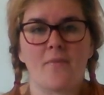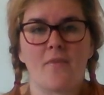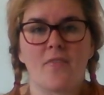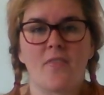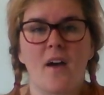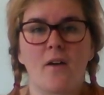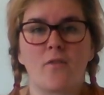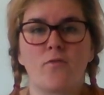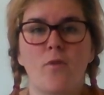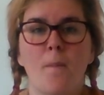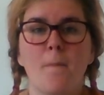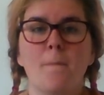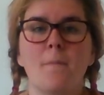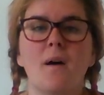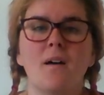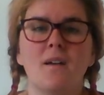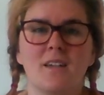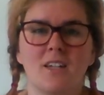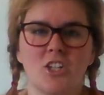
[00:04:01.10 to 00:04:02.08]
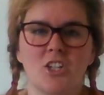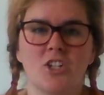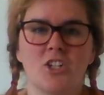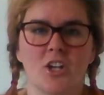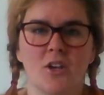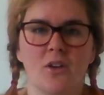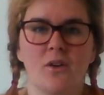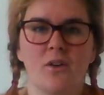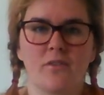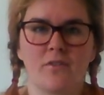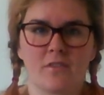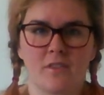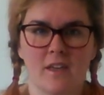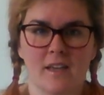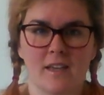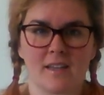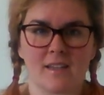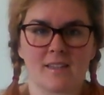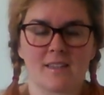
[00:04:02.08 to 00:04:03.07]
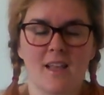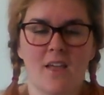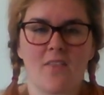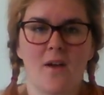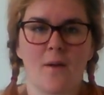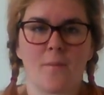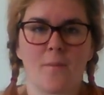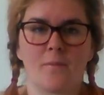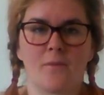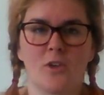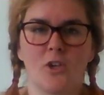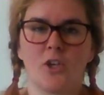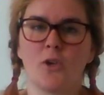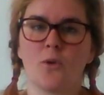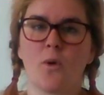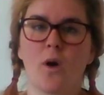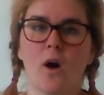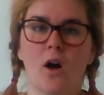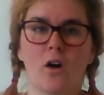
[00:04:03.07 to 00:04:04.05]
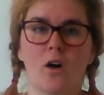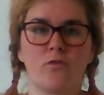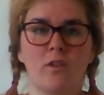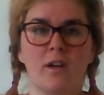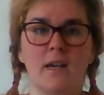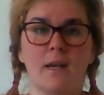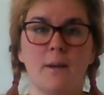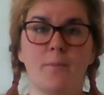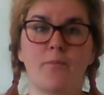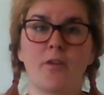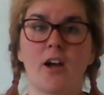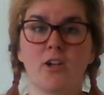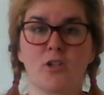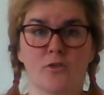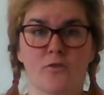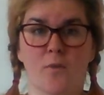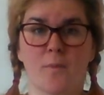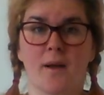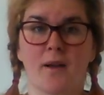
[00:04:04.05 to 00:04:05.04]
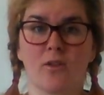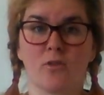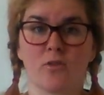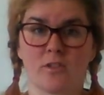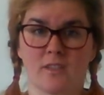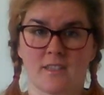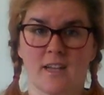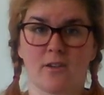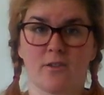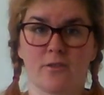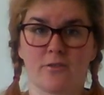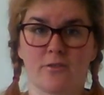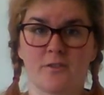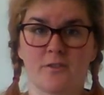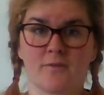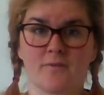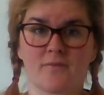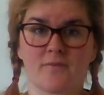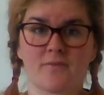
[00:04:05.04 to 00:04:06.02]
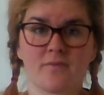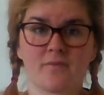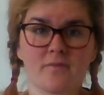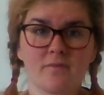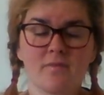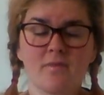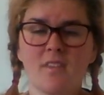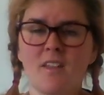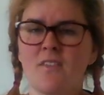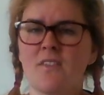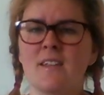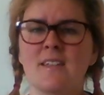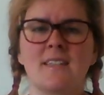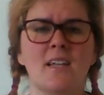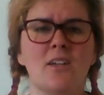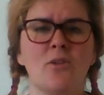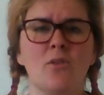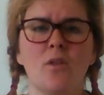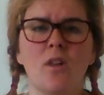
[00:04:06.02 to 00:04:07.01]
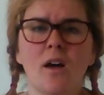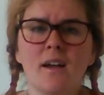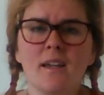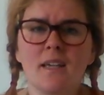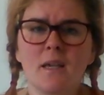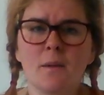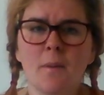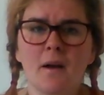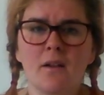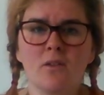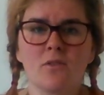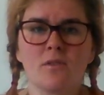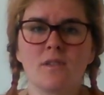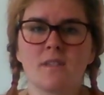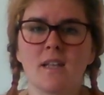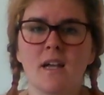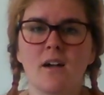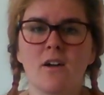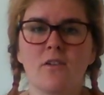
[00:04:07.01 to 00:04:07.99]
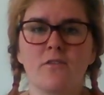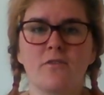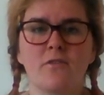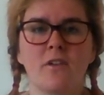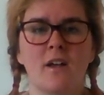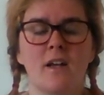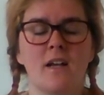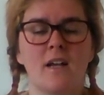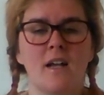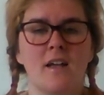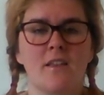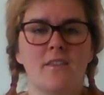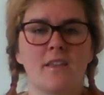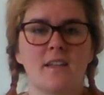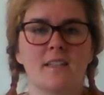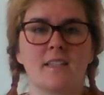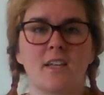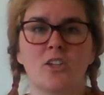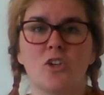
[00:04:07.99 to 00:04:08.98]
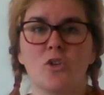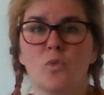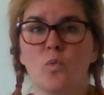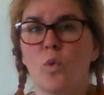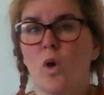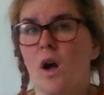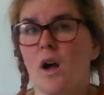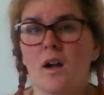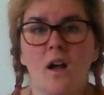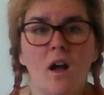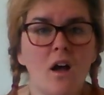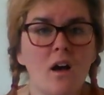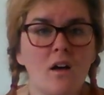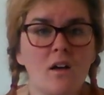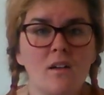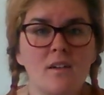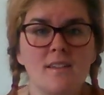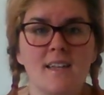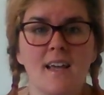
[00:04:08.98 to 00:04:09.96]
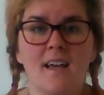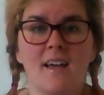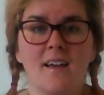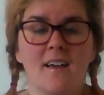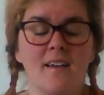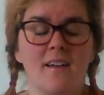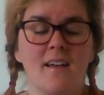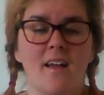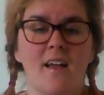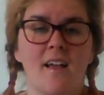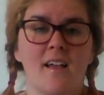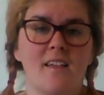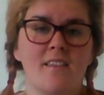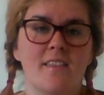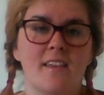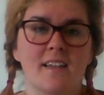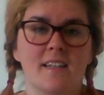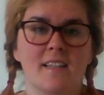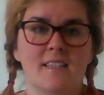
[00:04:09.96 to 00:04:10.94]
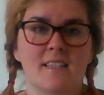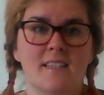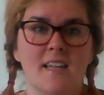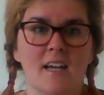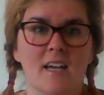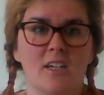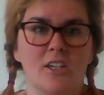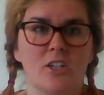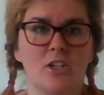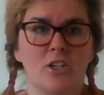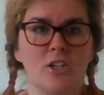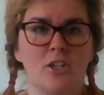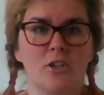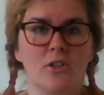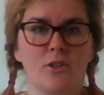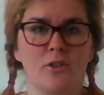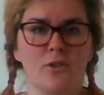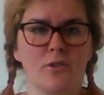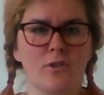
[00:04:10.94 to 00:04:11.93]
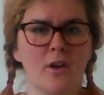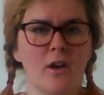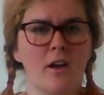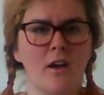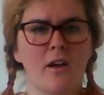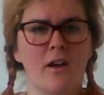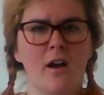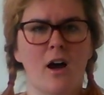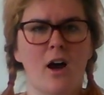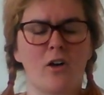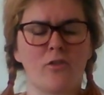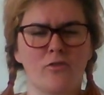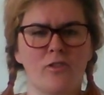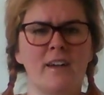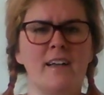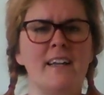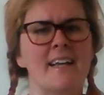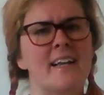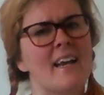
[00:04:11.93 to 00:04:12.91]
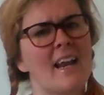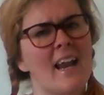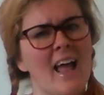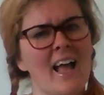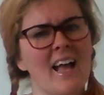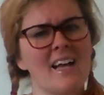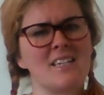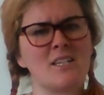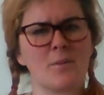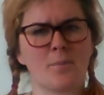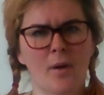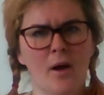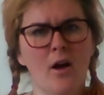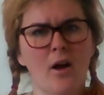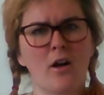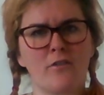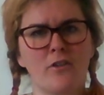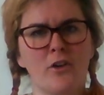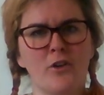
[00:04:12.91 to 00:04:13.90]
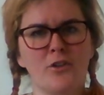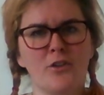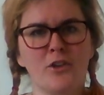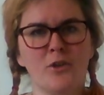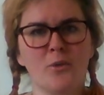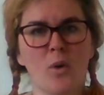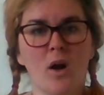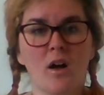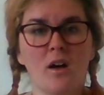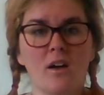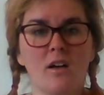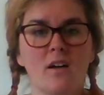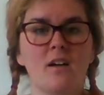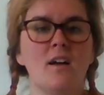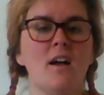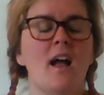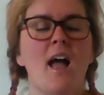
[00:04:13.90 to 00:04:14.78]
that remind you of things that you are really proud of about yourself. Things that you like about yourself, things that you work hard at, things that you are really glad are part of who you are,